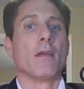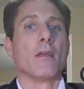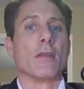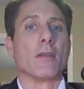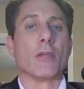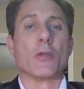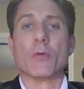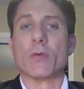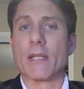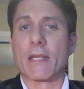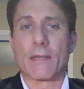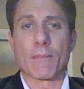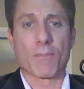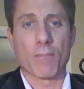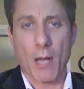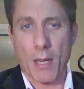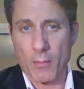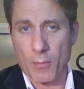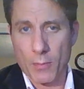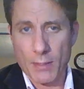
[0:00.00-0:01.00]
You didn't
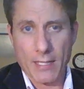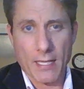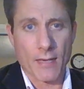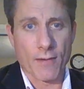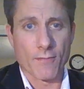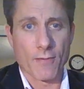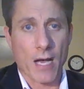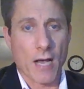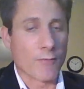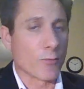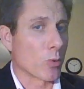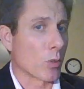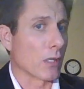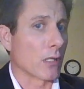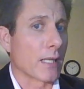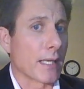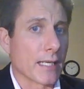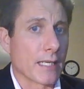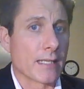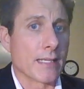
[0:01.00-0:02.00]
probably get involved. You were a
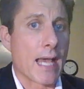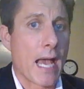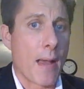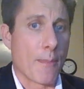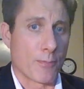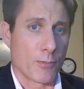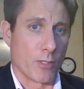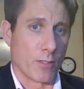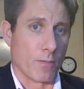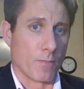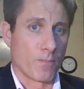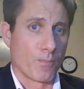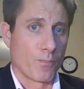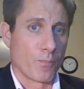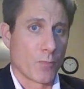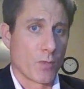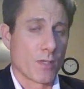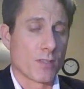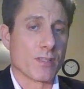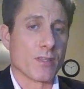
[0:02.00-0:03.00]
late adapter.
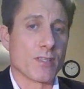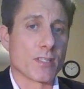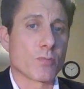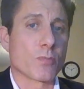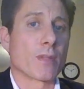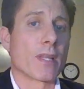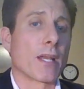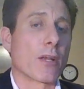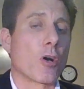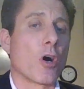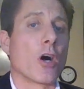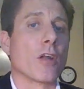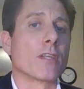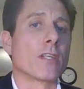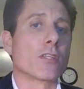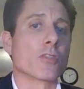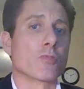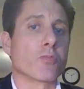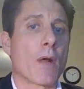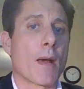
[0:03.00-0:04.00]
So this is what they call
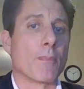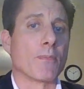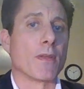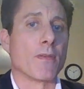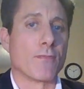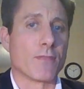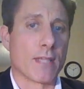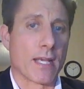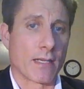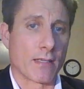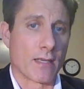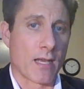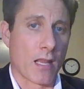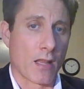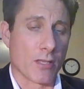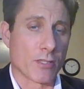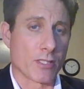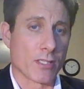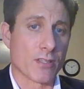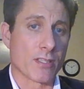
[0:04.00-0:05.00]
disruptive
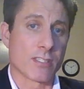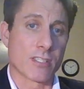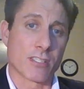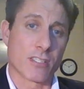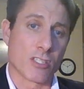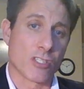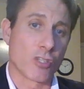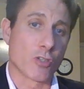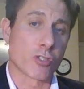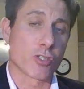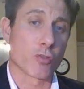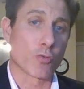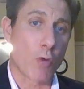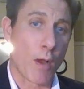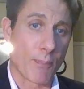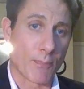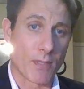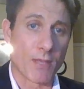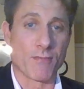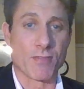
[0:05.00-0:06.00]
technology. This is a
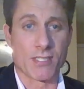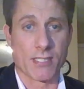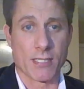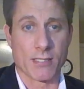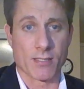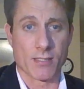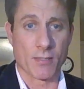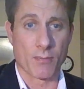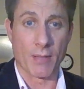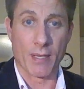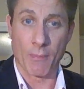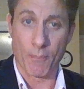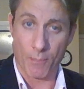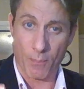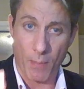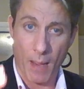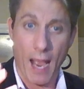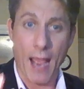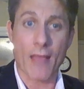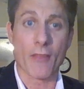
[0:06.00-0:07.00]
disruptive system. And
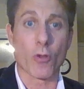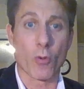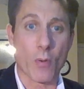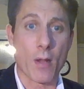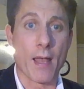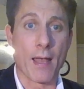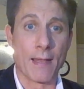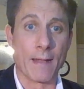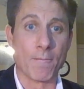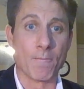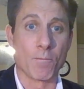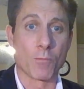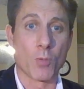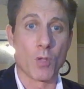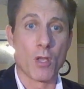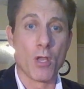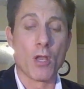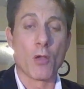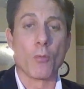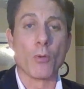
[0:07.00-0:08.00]
by the way,
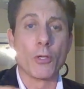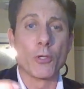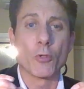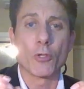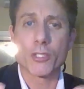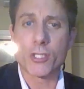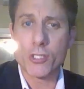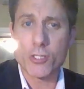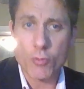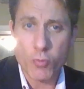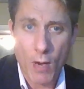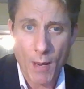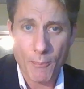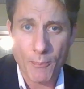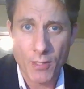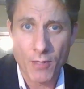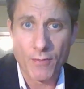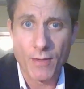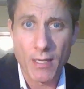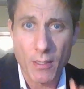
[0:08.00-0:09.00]
when you're
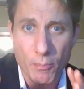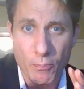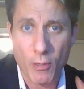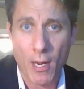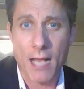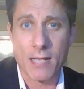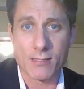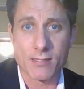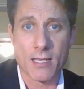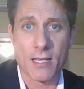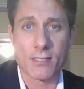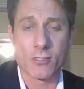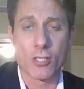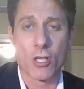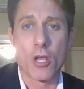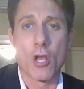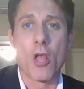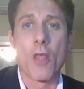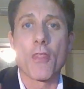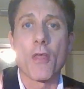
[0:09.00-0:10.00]
disruptive in a process,
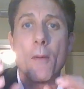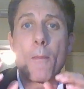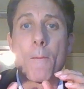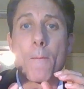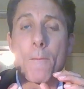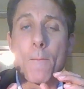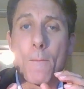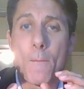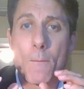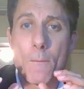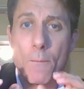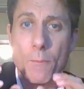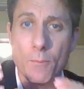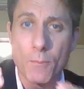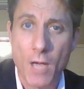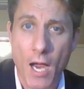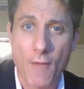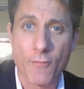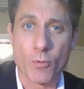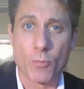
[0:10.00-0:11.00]
the
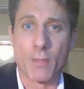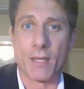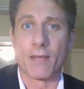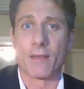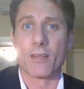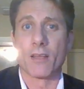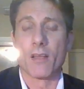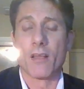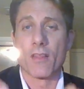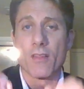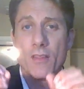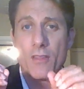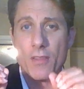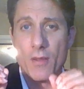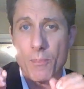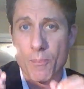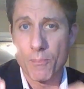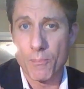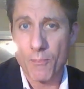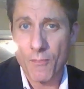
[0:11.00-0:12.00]
government,
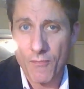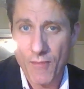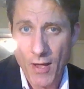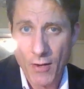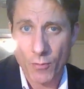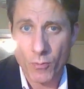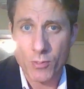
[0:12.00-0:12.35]
the Federal